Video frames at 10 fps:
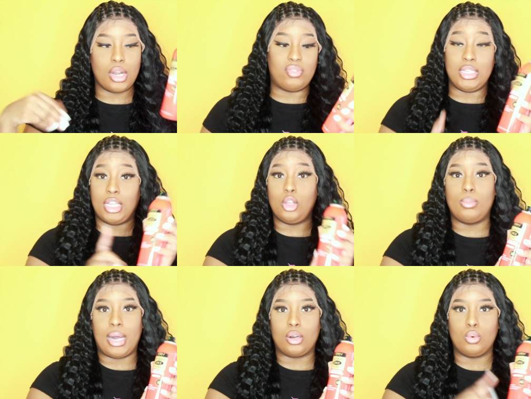I have a yellow
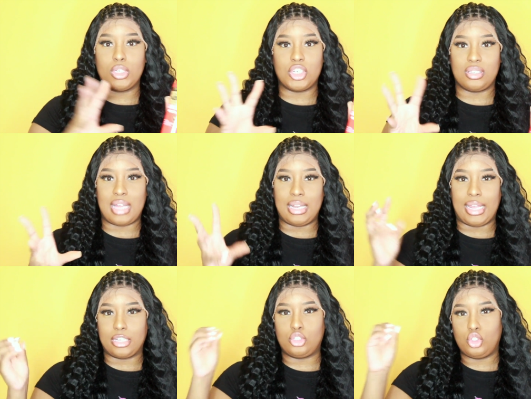bottle, which is not
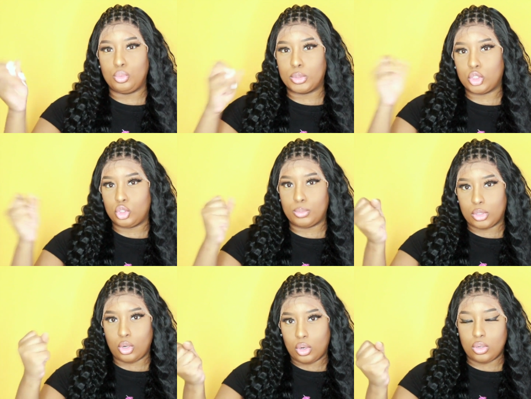like super
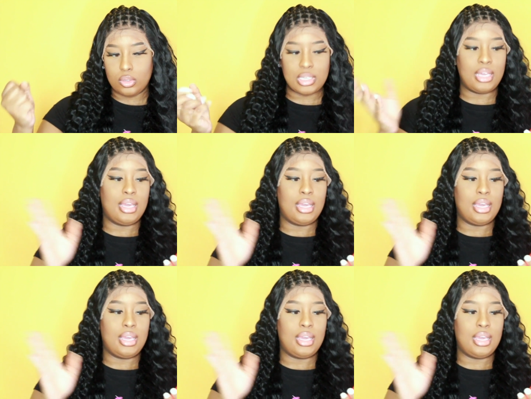super hold,